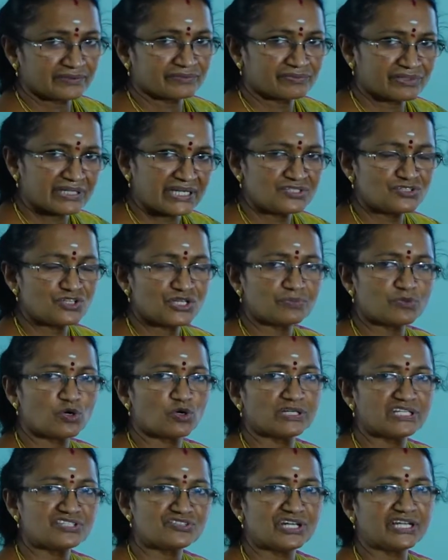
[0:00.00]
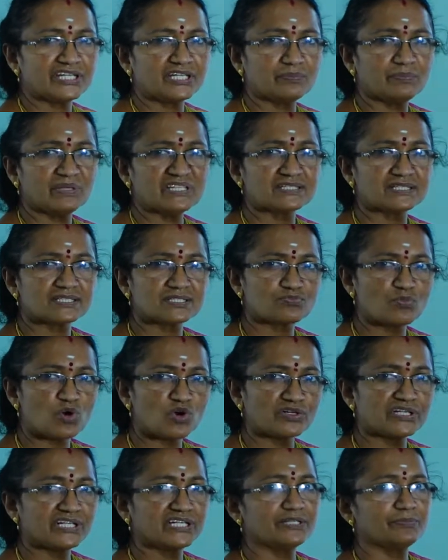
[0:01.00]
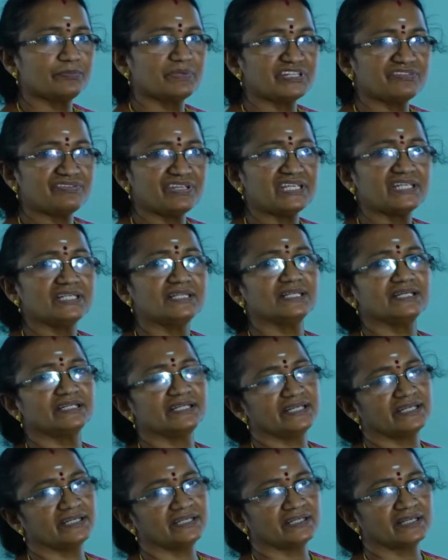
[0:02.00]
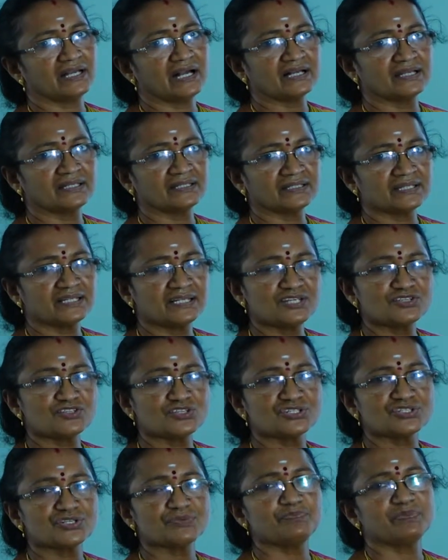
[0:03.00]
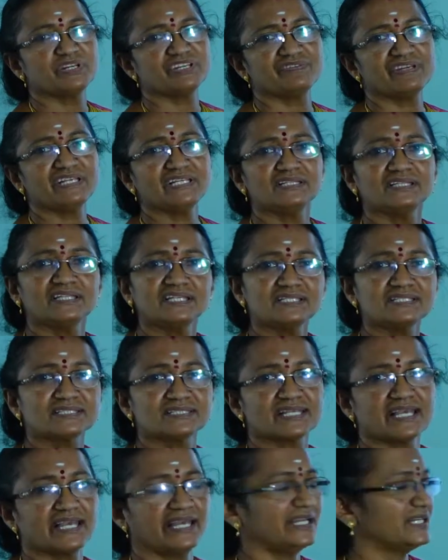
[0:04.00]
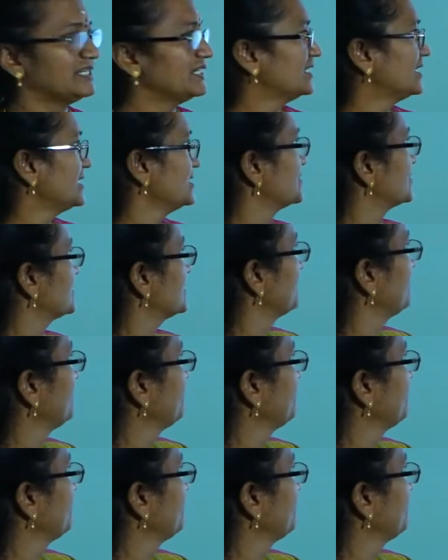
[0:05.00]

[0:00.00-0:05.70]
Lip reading: NGM College database is modeled between the relationship between these entities.